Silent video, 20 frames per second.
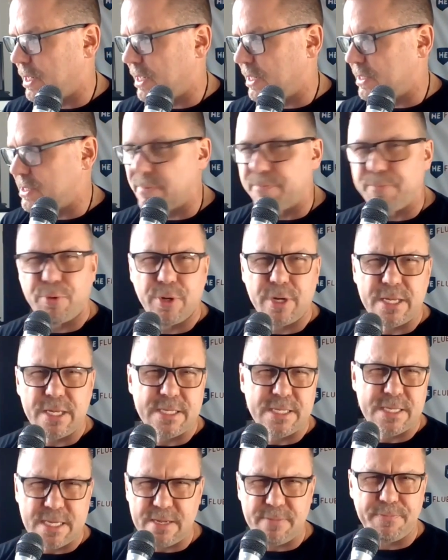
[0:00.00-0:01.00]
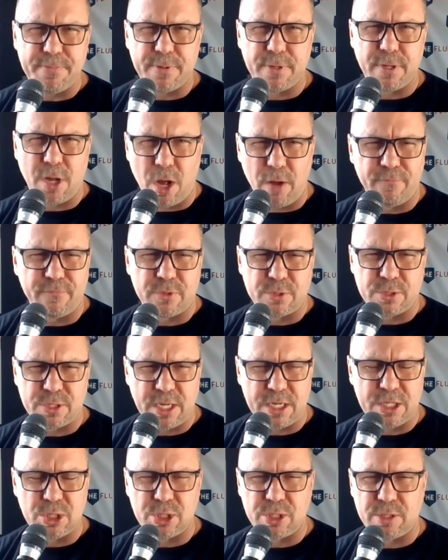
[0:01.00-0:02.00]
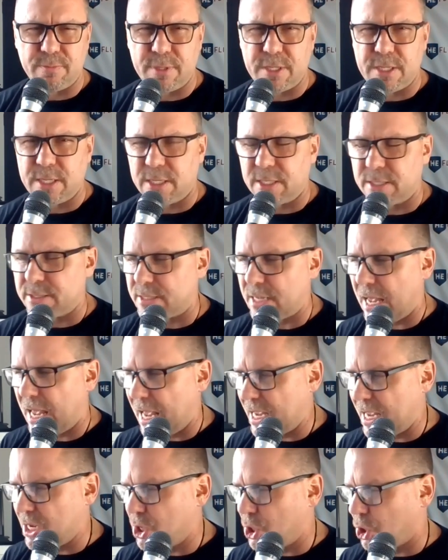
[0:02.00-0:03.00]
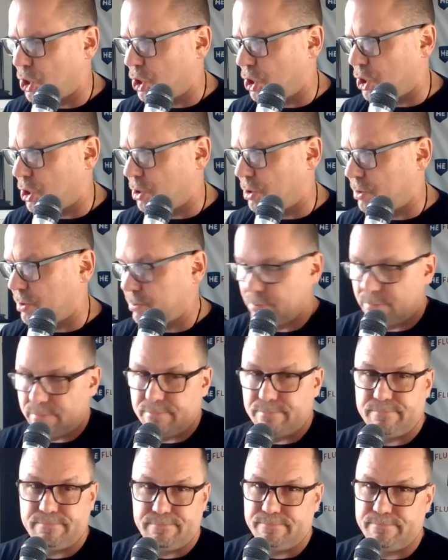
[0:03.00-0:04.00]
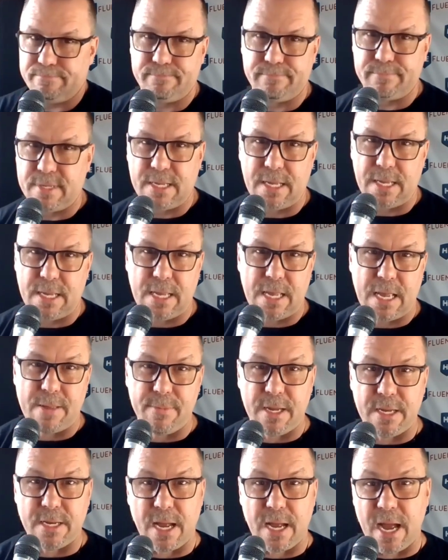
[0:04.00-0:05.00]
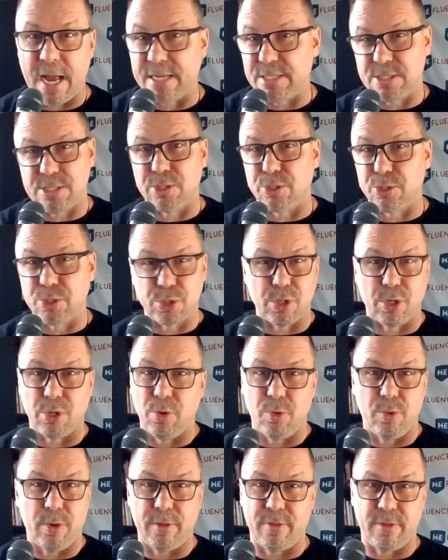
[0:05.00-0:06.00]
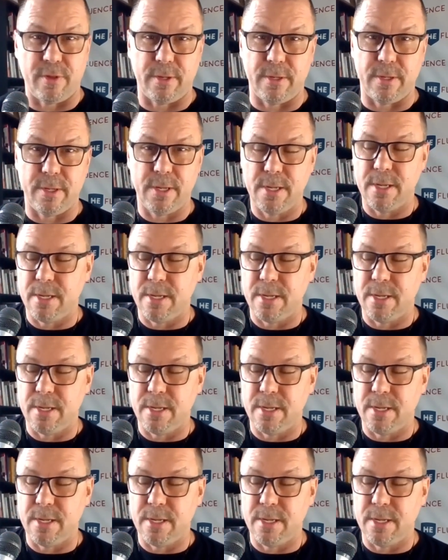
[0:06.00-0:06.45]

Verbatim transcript: it's a pretty deep conversation because anger, I mean, I still struggle with it.